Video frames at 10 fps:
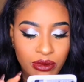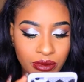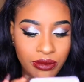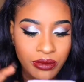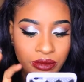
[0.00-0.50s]

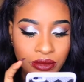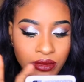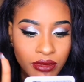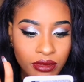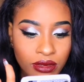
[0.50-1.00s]

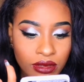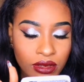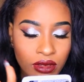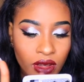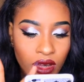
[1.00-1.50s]

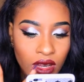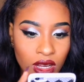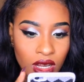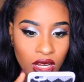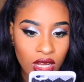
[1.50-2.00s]

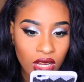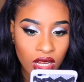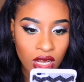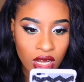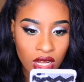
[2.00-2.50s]

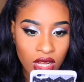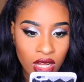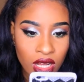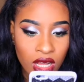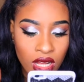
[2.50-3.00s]

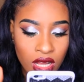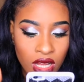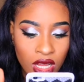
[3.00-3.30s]
(silence)